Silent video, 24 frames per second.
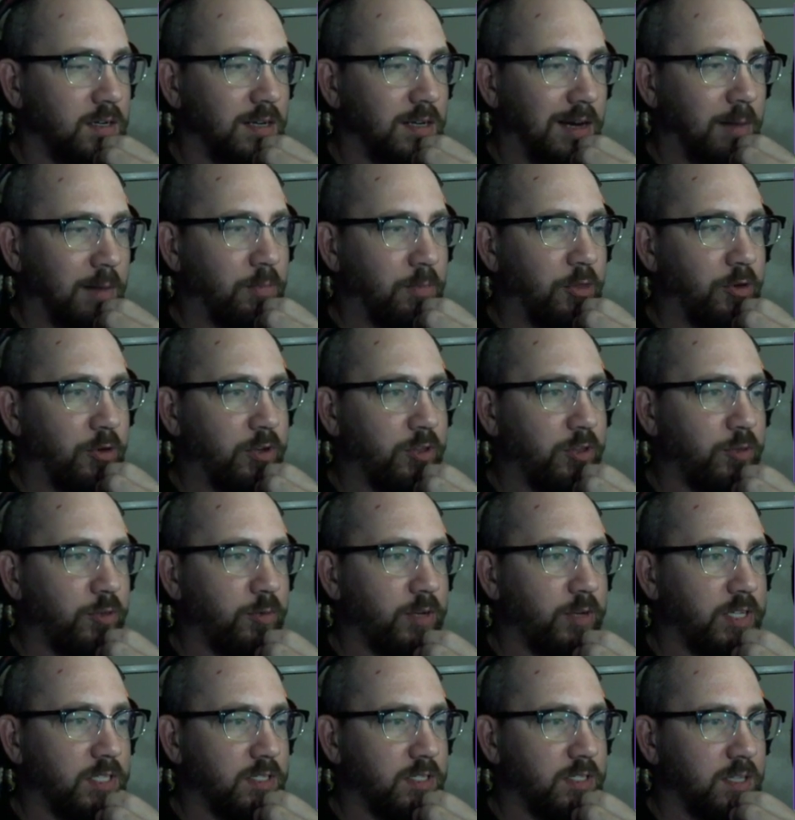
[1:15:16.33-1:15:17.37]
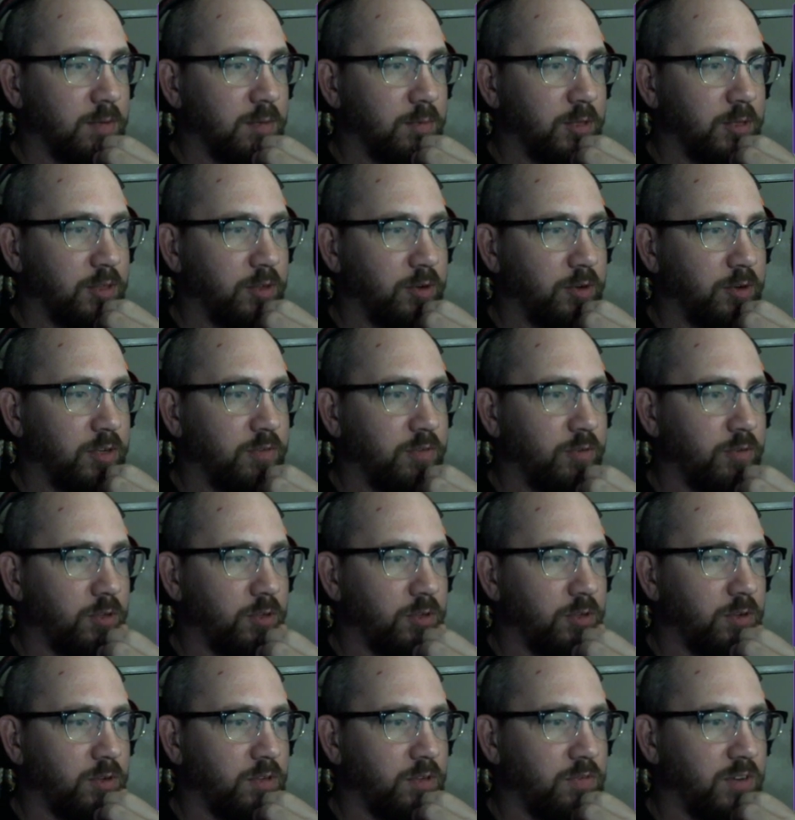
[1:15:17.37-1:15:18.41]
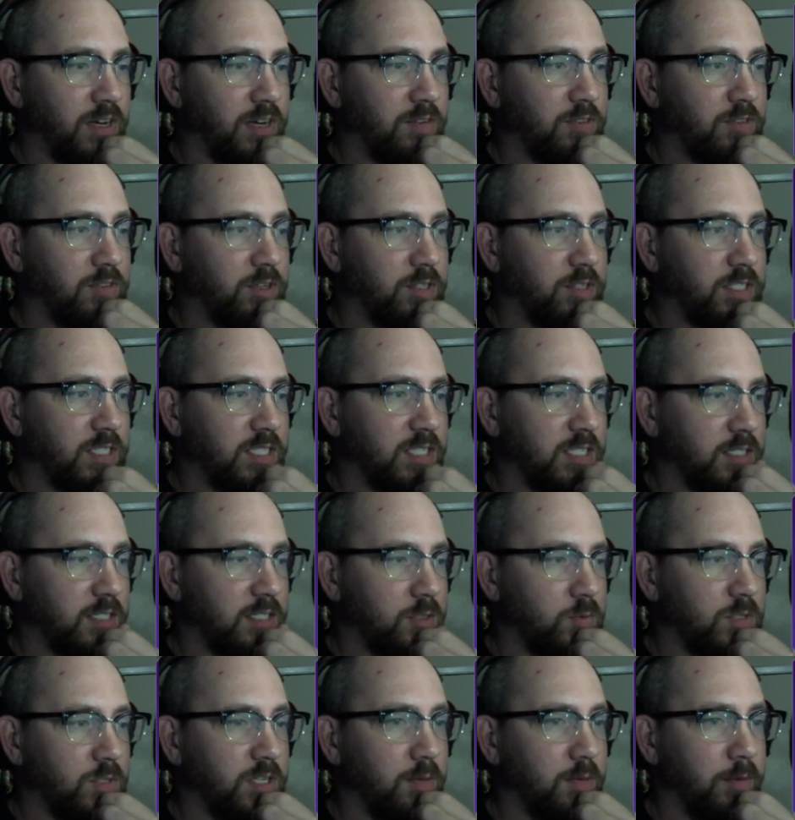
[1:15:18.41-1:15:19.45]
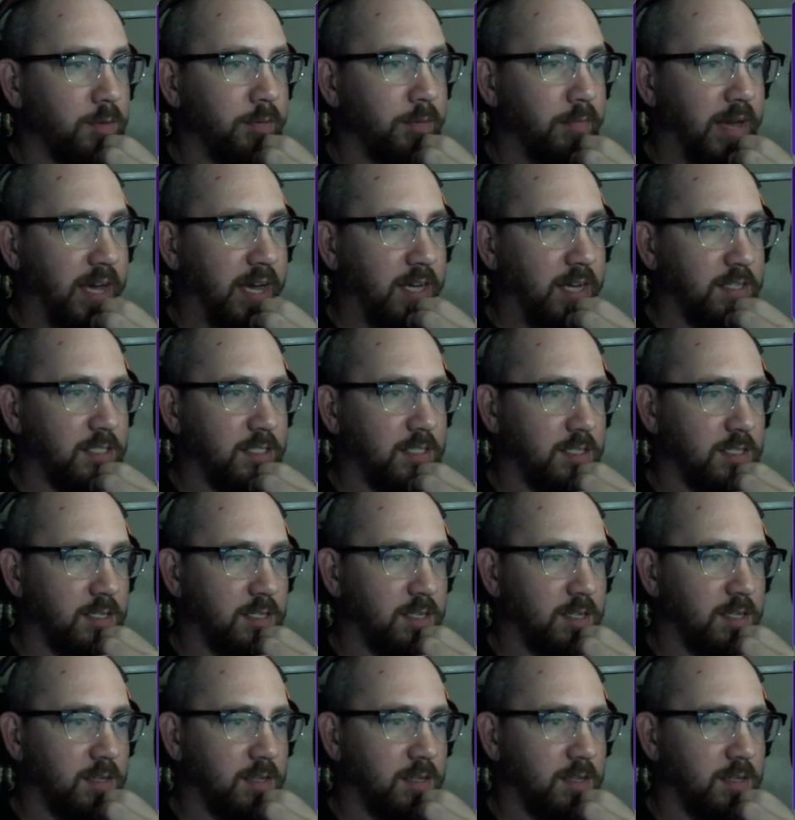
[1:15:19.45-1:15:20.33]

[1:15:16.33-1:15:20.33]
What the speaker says: I'm 33, so that would be 34, 35, 36 would get me max.